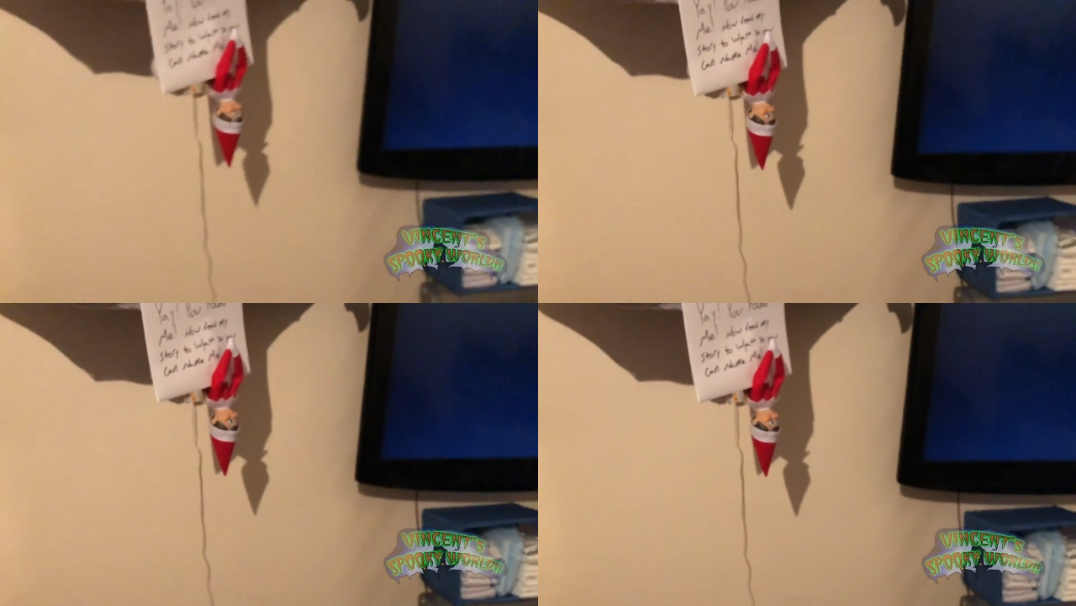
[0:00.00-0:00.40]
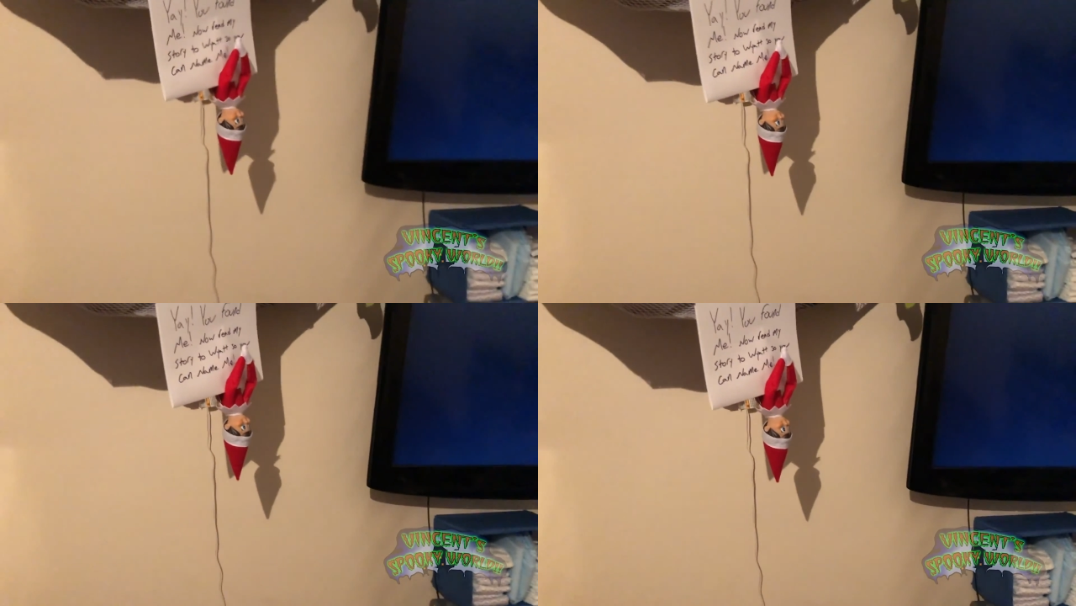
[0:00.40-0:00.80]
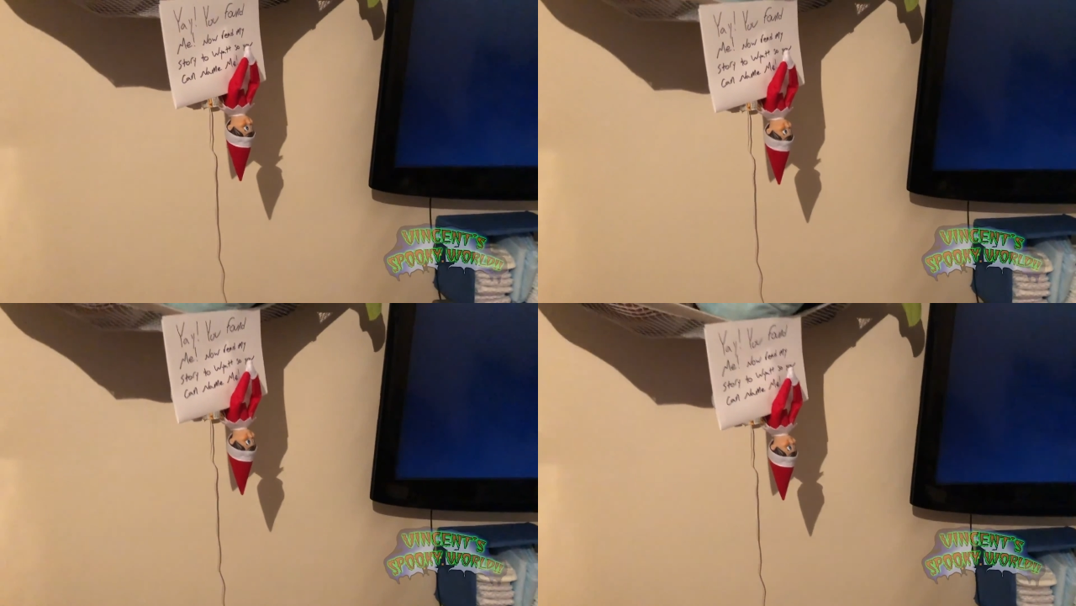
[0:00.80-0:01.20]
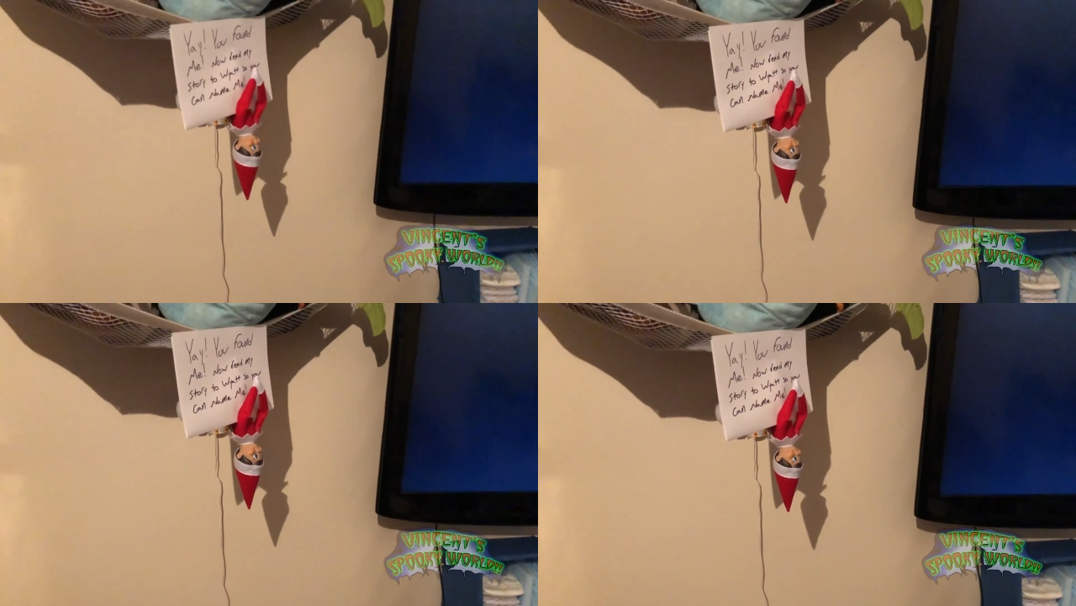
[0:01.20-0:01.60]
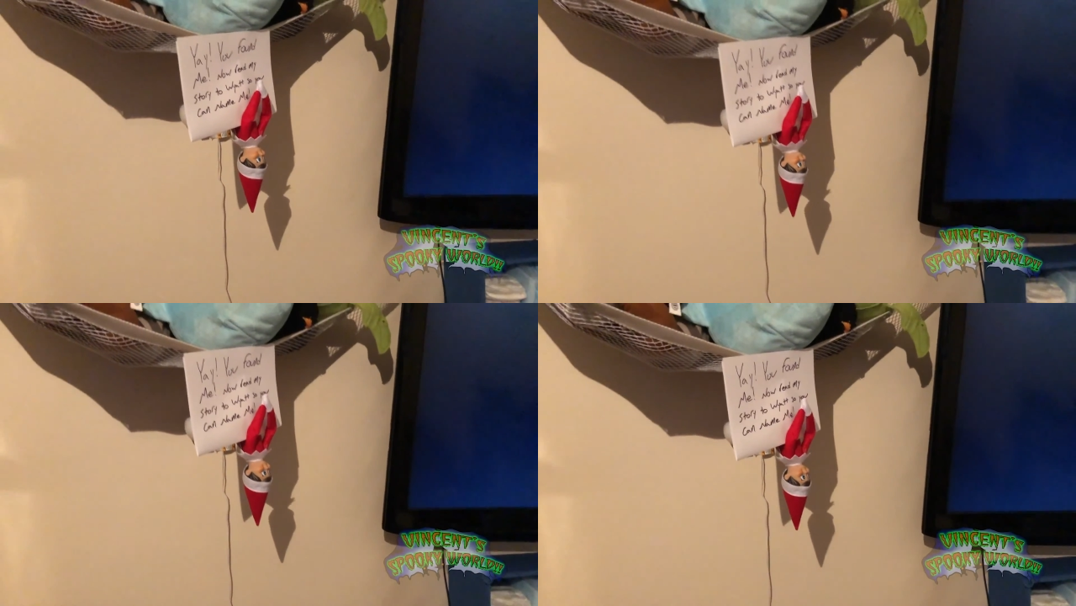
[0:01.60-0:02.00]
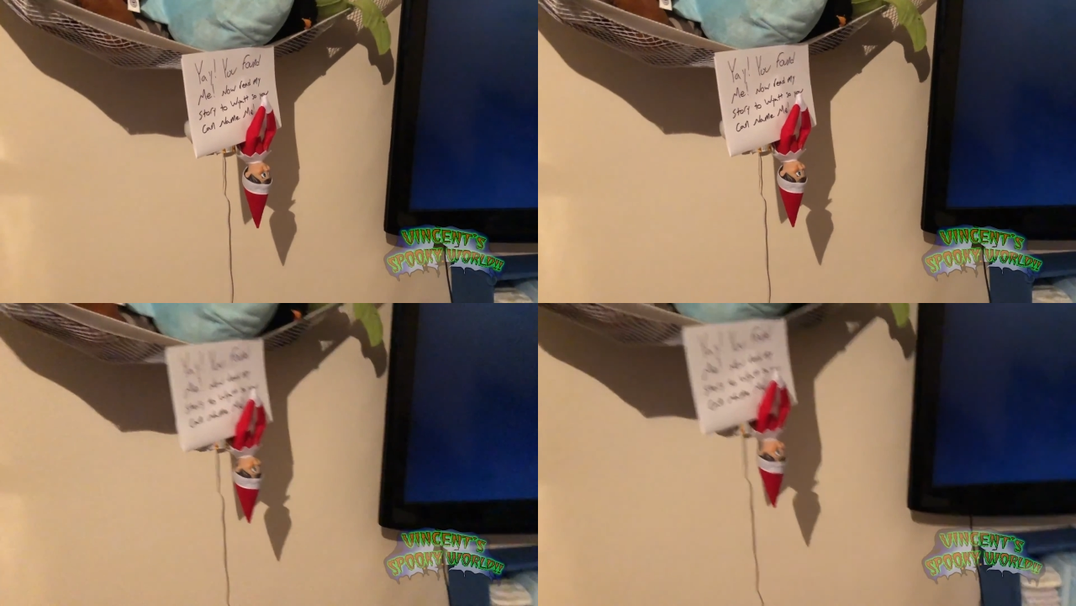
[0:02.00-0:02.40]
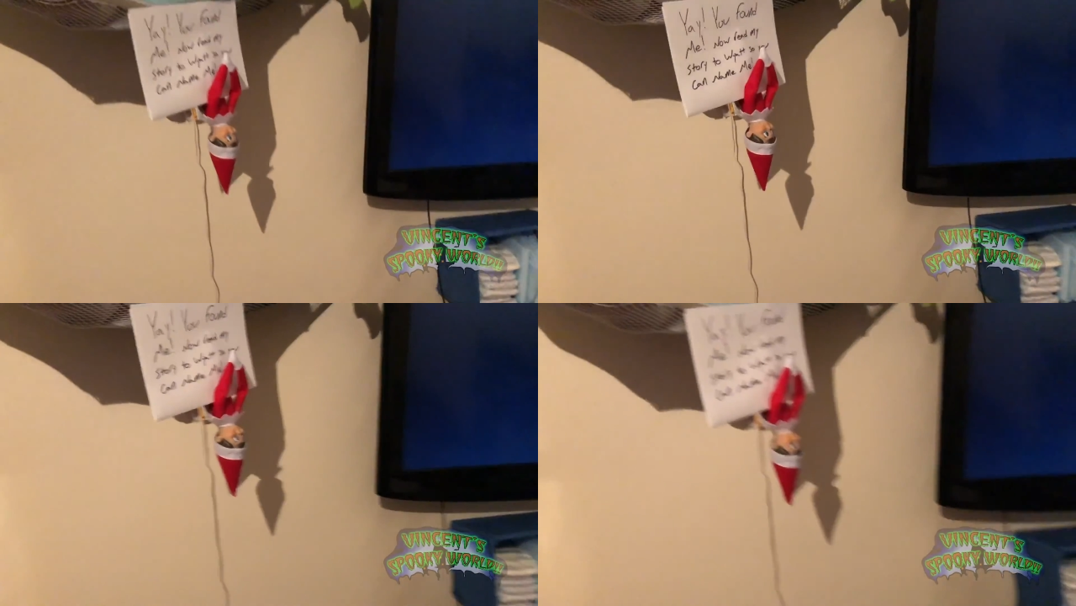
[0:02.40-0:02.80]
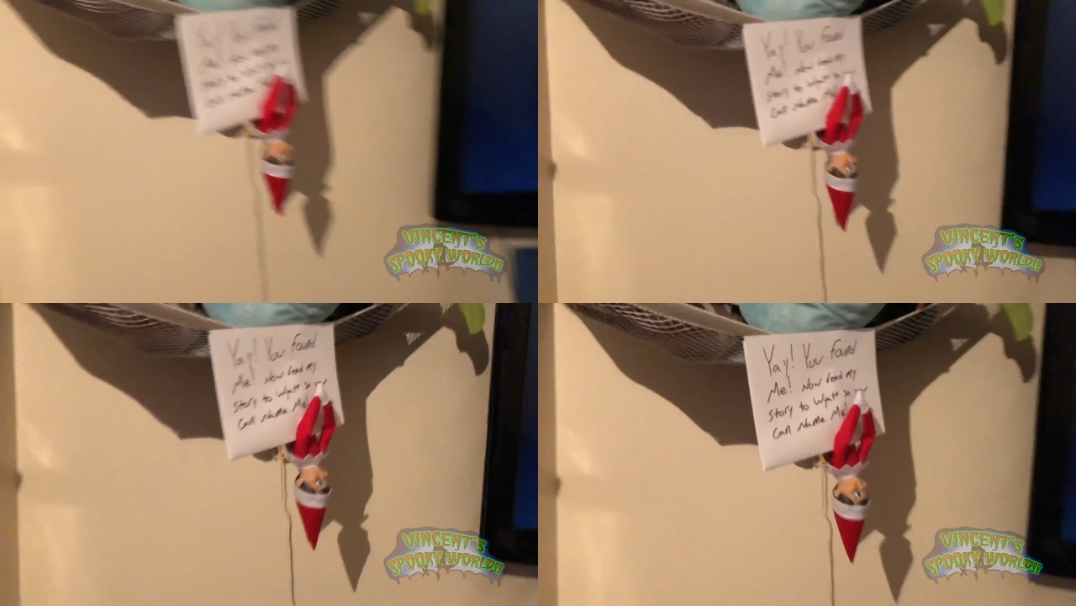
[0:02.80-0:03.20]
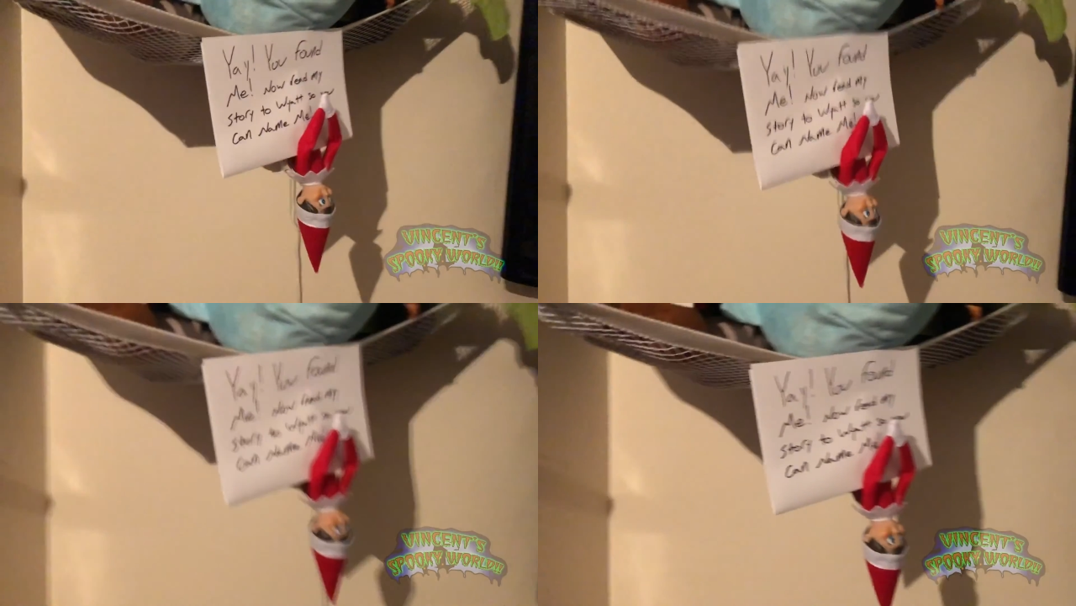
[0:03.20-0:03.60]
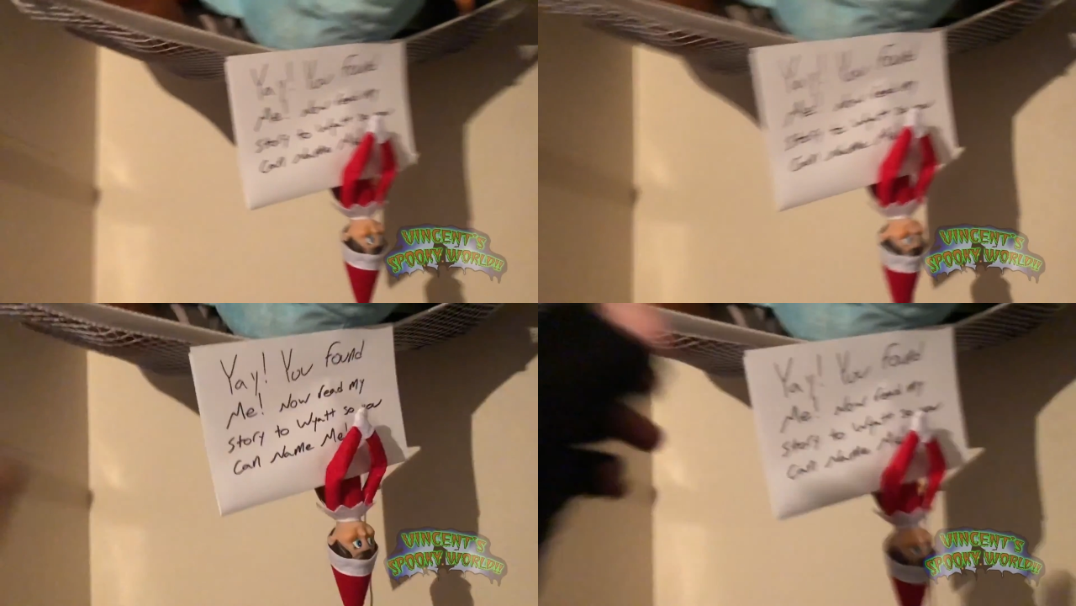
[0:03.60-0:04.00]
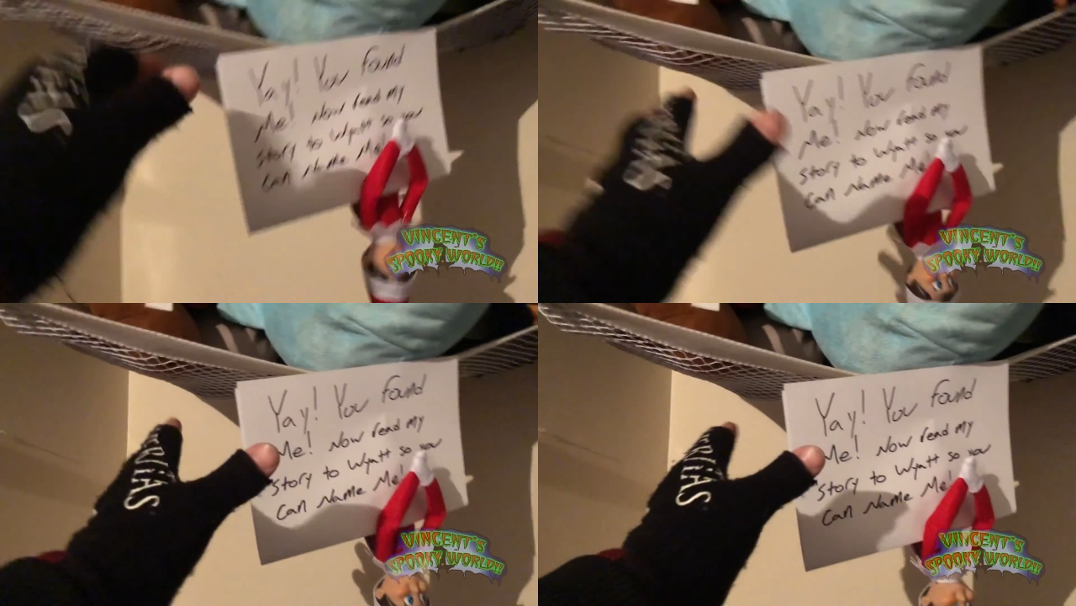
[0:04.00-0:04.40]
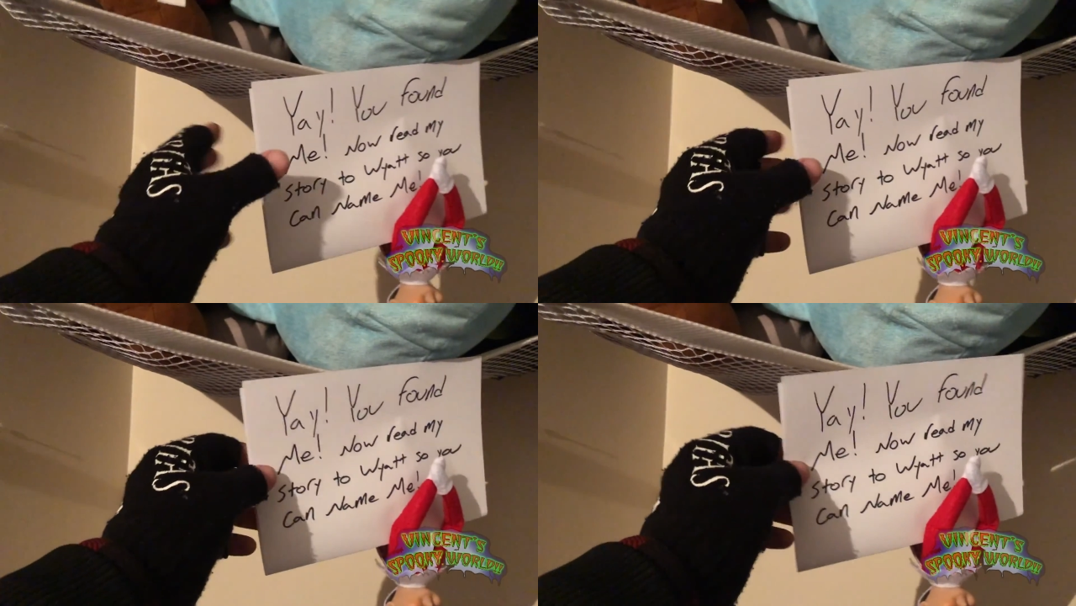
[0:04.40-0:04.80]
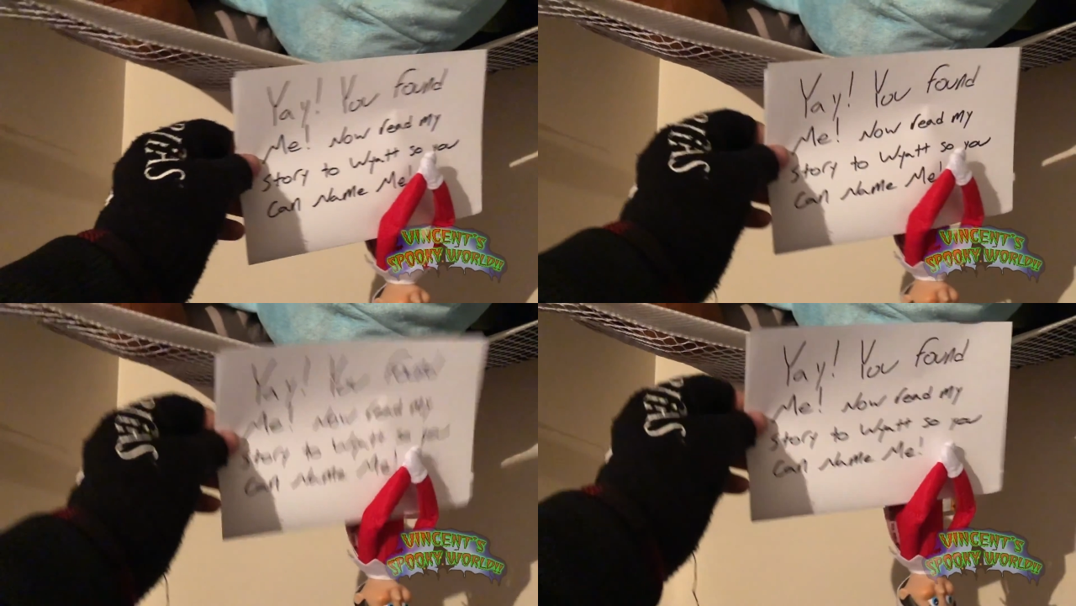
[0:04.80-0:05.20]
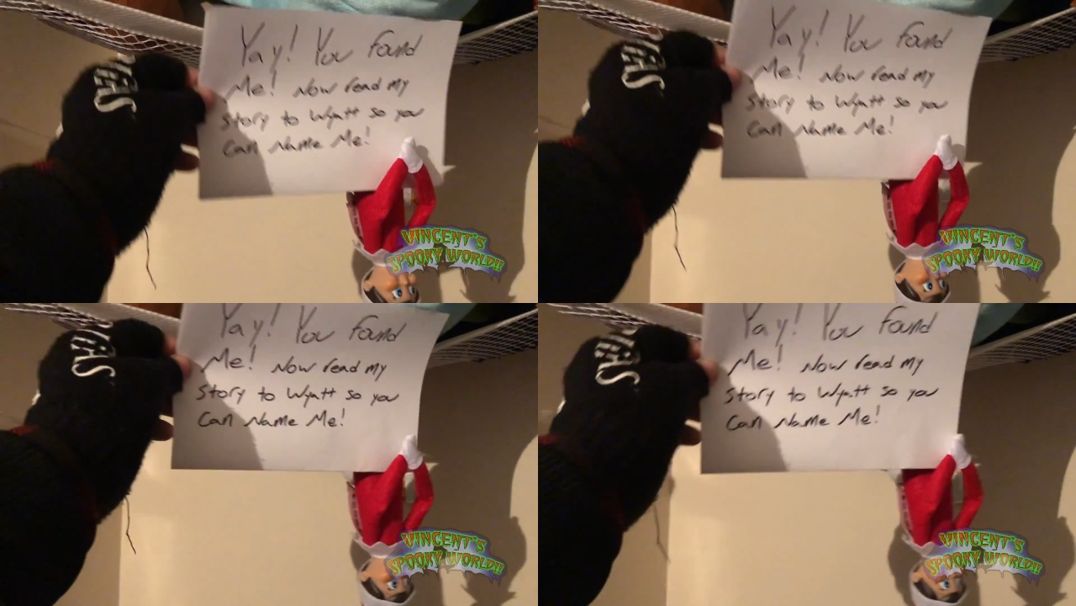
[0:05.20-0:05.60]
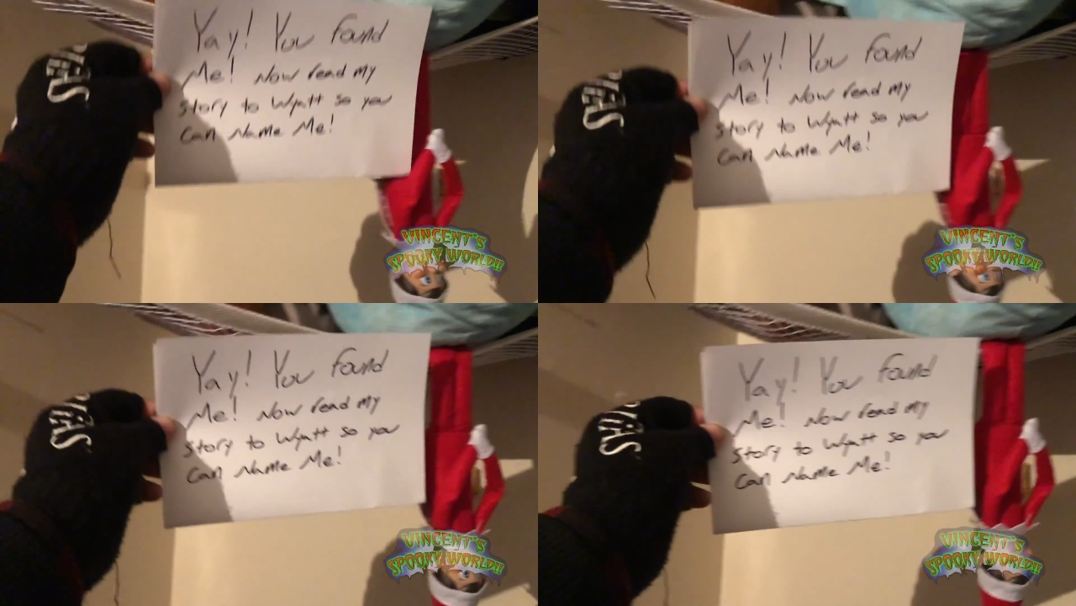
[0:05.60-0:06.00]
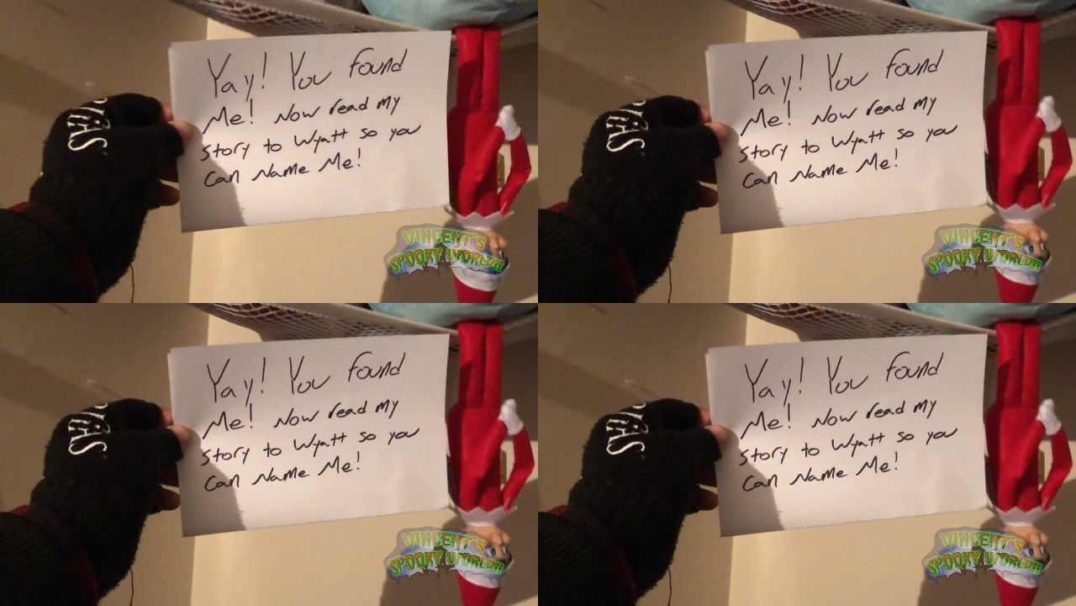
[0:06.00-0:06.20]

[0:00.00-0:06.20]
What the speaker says: No face is visible, so there are no lips to read.